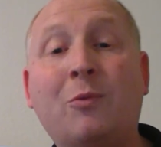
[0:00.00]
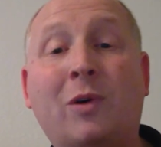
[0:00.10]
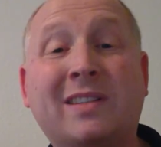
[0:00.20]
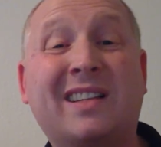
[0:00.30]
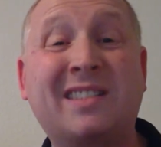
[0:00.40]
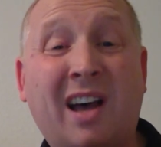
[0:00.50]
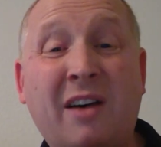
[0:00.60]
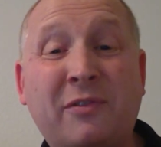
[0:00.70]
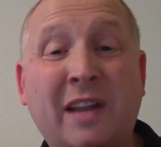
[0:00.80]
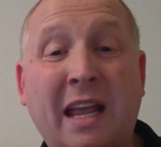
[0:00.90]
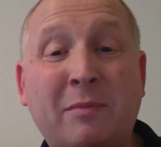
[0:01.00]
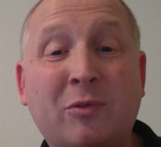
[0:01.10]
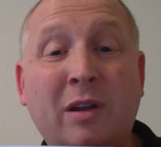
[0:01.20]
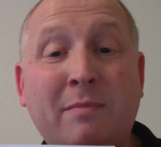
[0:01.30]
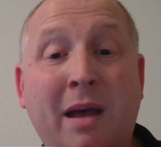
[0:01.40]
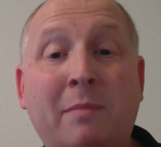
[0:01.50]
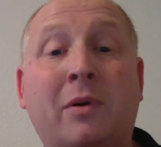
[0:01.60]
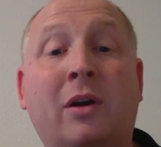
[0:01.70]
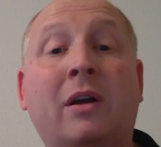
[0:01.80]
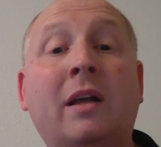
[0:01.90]
was a tough name to
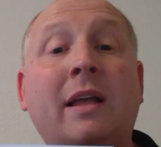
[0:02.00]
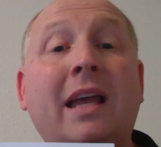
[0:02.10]
remember.